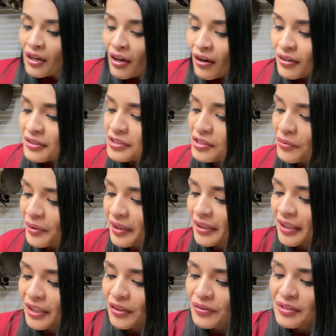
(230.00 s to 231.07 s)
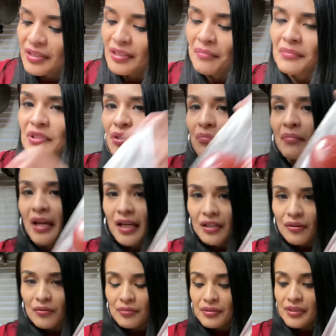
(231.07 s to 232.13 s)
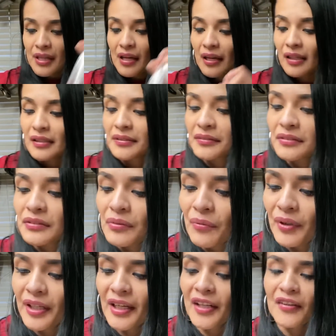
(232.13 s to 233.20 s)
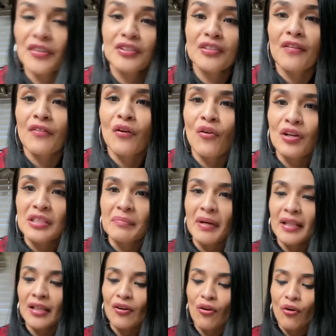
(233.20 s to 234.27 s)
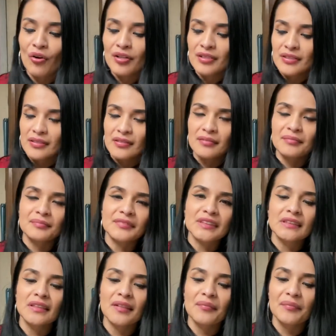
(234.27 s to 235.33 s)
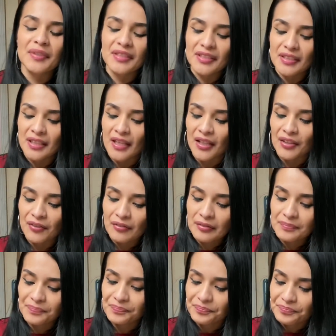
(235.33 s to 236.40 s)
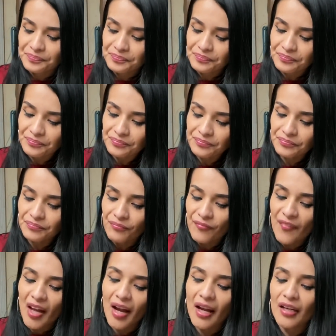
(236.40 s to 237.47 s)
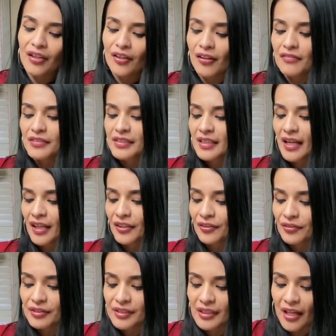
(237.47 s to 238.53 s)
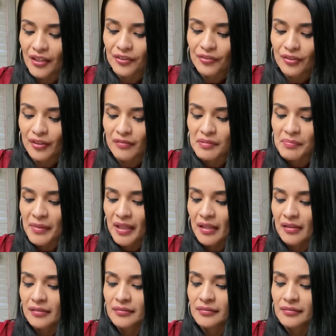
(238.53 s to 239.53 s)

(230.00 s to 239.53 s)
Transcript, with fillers: Also, we're going to use some tomatoes. We're going to use, of course, my little horse. Mucho cilantro. I love cilantro. Cilantro loves me.